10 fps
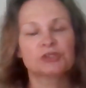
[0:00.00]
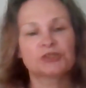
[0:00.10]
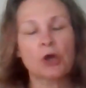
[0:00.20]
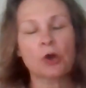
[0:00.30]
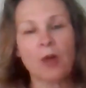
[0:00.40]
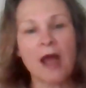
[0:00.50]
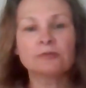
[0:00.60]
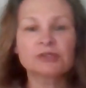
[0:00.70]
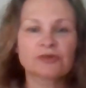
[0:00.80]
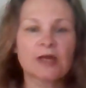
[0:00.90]
So
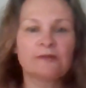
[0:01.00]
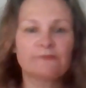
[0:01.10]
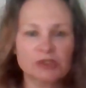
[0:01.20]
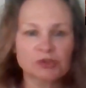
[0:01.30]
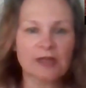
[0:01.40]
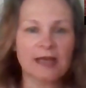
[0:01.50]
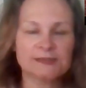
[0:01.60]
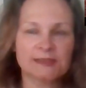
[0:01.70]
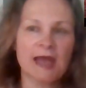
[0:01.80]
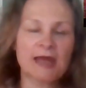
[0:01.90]
I was trying to
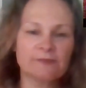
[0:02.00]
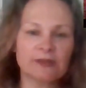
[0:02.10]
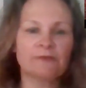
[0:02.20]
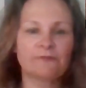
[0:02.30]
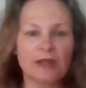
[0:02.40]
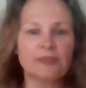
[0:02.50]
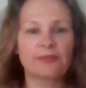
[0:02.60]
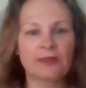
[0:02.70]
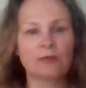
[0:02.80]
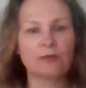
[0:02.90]
visualize it kind of in a
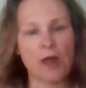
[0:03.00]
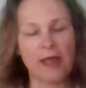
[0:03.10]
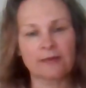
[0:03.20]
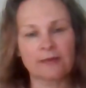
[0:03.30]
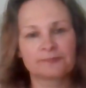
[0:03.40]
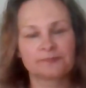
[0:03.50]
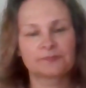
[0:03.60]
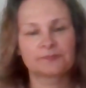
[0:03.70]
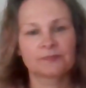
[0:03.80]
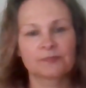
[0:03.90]
fun theme way.
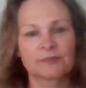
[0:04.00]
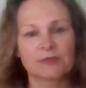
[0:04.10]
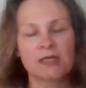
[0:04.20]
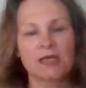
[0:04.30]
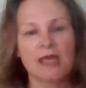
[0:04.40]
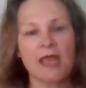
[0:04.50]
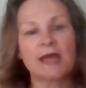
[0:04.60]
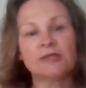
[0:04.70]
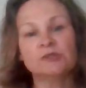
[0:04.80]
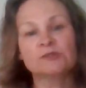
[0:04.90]

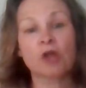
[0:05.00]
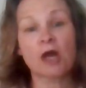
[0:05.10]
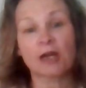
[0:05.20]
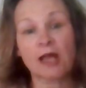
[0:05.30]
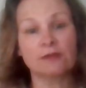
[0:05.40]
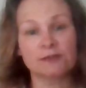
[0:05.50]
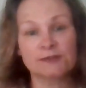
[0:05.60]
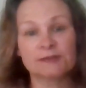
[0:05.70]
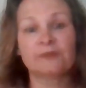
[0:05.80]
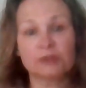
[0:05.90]
And I used a lot of
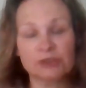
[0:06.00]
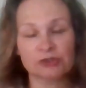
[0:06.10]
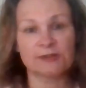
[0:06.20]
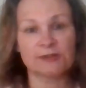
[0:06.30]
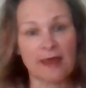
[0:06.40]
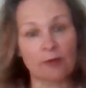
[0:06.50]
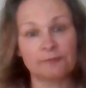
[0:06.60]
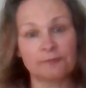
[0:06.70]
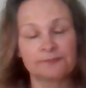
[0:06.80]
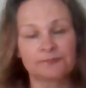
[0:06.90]
colors and filters in that
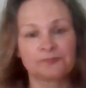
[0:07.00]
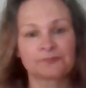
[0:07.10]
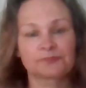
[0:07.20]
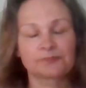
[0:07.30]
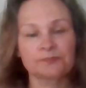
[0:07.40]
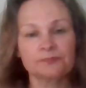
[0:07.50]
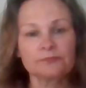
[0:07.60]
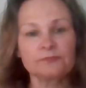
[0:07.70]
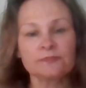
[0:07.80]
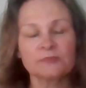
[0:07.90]
one,
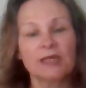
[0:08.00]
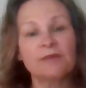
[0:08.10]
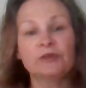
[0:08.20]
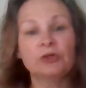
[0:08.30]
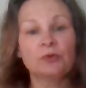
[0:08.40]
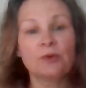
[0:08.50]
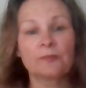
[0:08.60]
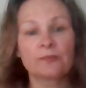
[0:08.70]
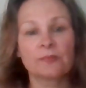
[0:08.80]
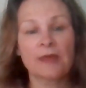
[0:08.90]
if you
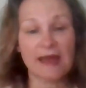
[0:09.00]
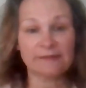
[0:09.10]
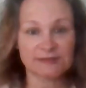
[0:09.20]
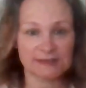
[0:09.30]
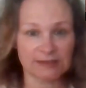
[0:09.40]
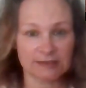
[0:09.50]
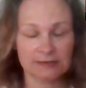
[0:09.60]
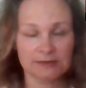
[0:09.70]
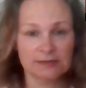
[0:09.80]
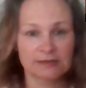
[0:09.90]
have seen it.
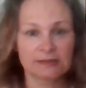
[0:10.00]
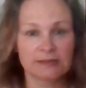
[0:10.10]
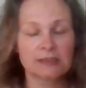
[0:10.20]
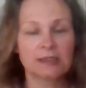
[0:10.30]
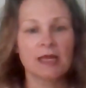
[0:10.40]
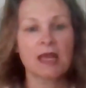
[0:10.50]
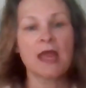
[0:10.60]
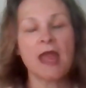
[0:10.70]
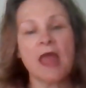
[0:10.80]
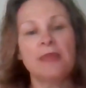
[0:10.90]

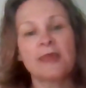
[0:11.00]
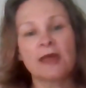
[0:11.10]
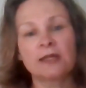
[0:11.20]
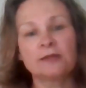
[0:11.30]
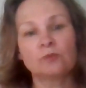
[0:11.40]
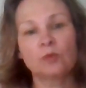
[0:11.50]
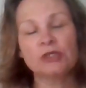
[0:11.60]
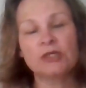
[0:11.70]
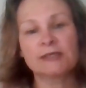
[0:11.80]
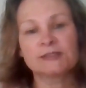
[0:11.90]
And then
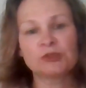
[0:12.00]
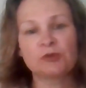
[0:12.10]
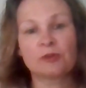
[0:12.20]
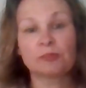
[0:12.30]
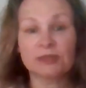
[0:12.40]
when you get to the